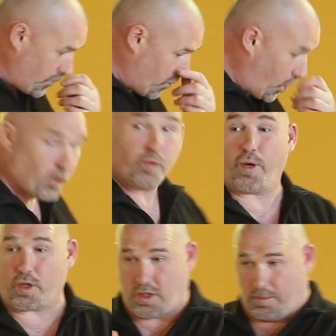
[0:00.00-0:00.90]
not you
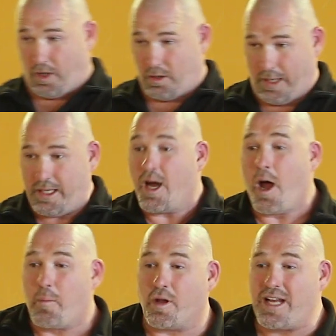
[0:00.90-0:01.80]
personally, by the way,
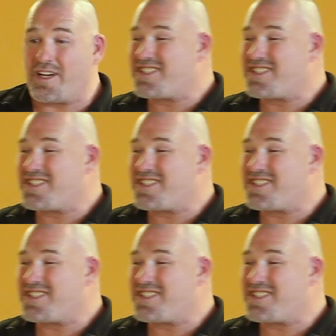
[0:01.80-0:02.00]
but then I